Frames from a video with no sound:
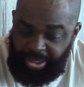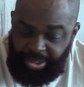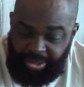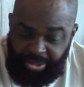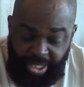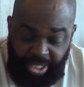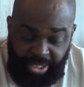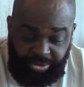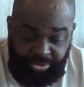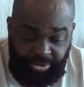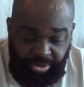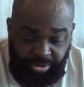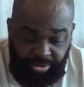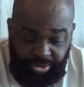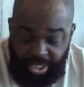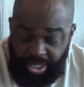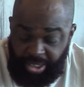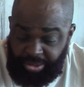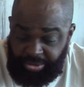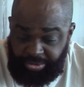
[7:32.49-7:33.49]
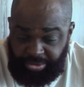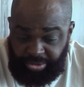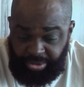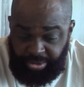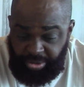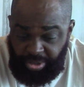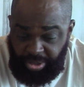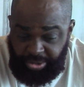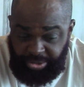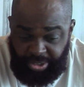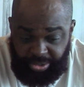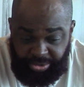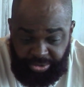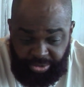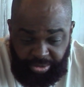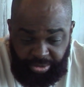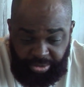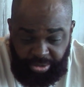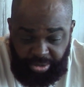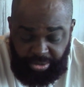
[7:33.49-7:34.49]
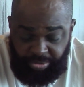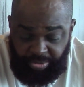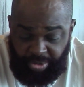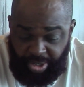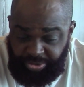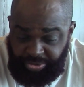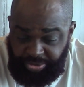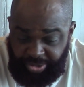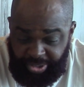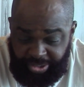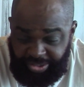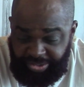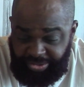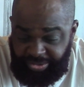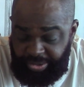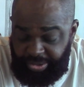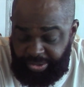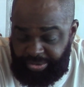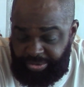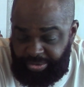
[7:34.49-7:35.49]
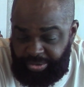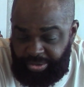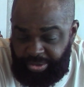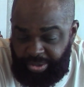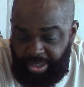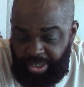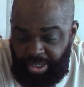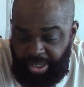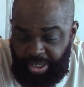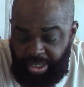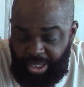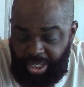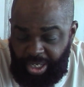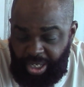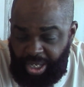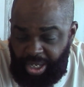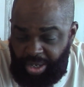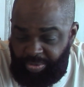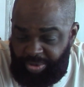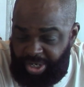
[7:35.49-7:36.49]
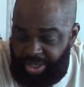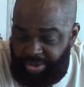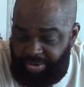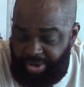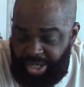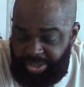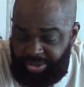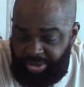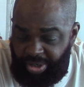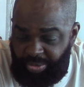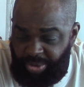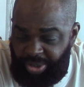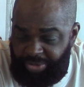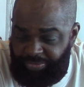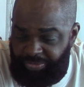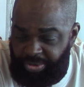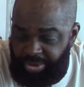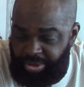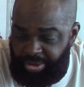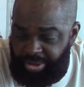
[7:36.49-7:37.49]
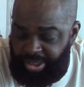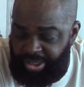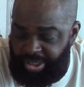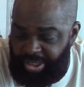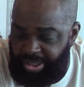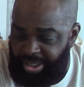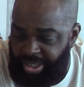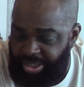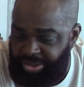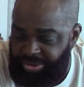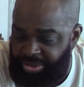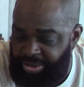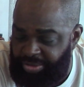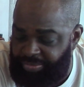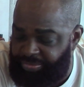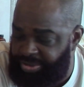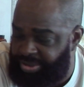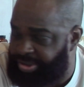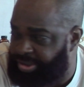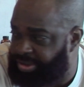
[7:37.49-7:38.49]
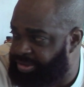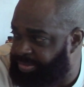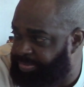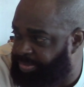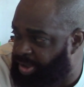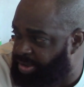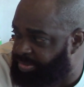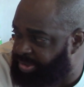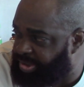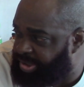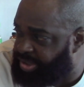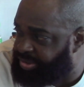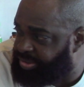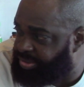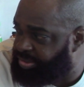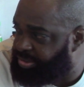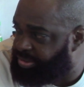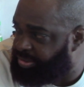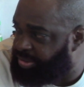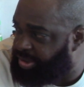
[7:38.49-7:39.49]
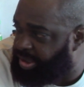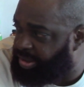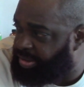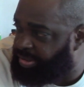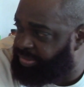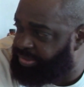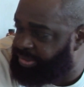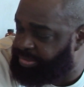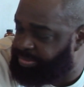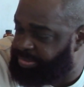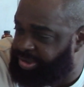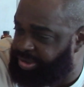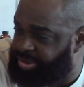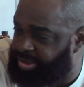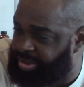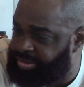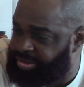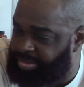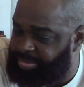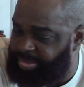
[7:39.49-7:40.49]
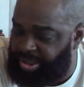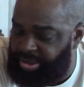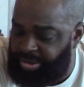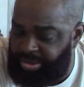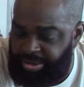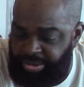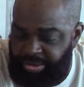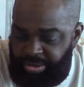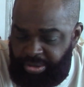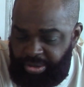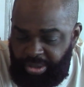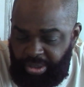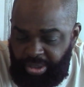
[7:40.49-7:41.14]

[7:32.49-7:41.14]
Yeah. So I studied architecture, graduated in '96. When I graduated, I worked for NIH in their facilities department, National Institute of Health in Bethesda, Maryland. Yeah.